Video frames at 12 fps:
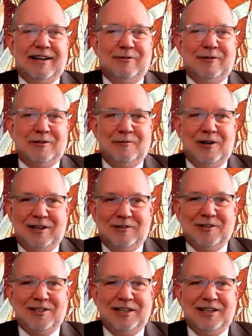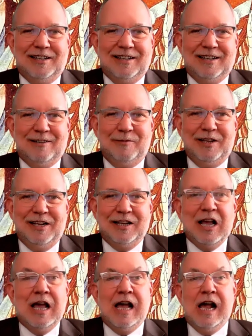was a very interesting
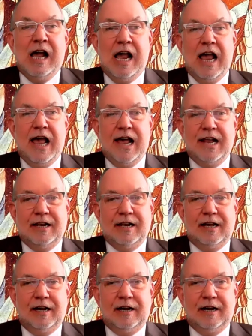meeting. And